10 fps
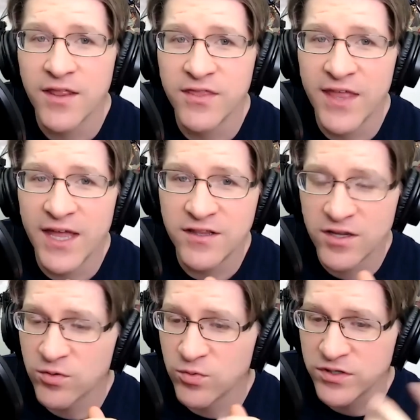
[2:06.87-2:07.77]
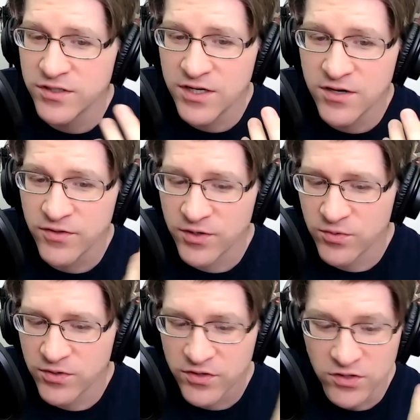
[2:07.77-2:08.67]
Then there were the
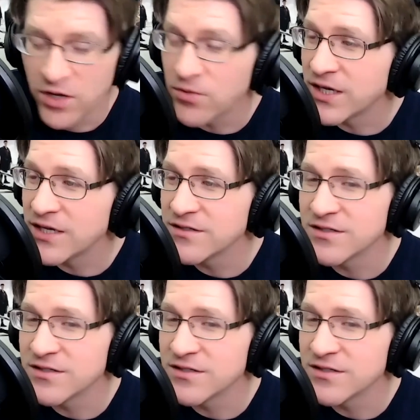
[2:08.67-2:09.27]
Lokis.